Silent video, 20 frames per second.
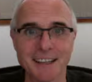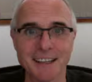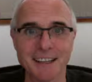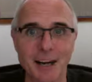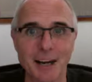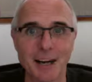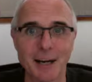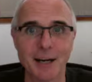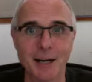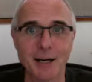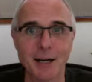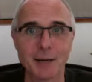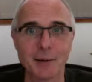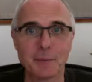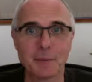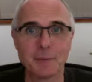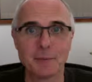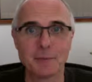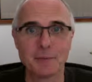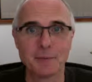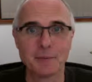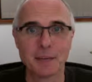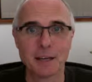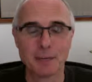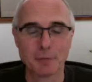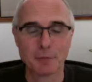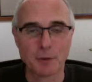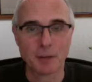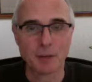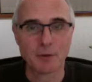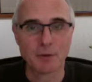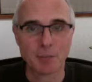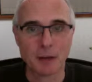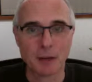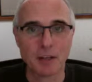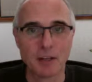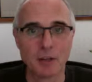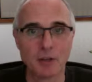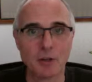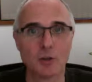Um, if we'd have met
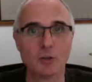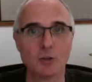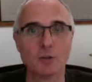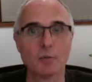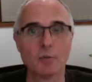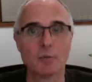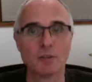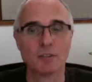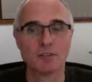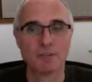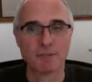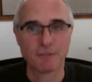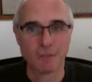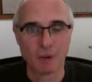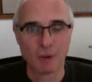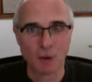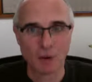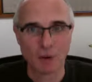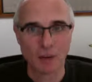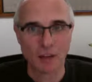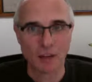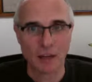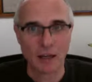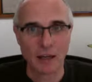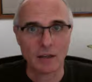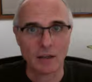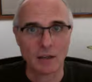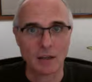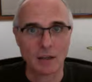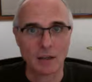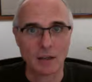you before then,